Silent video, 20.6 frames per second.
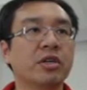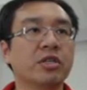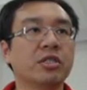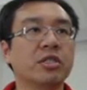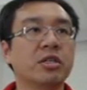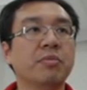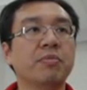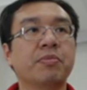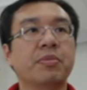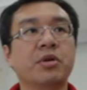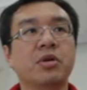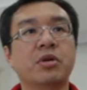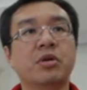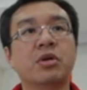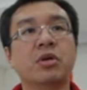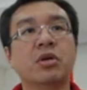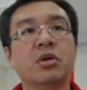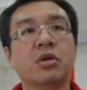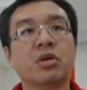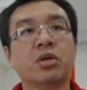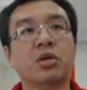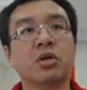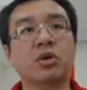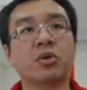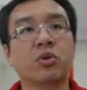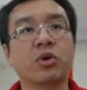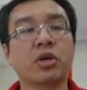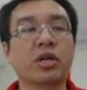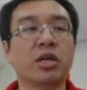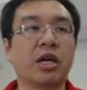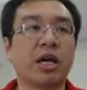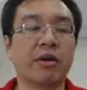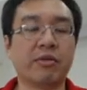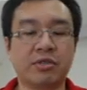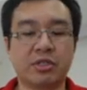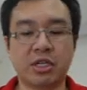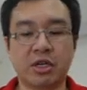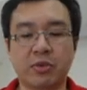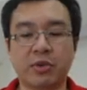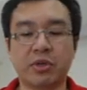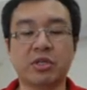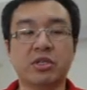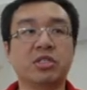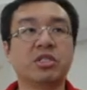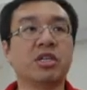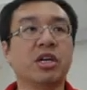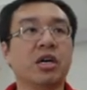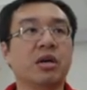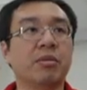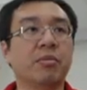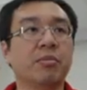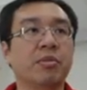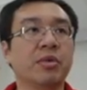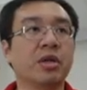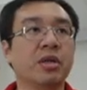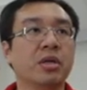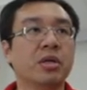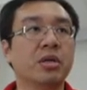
simple queen f7 checkmate.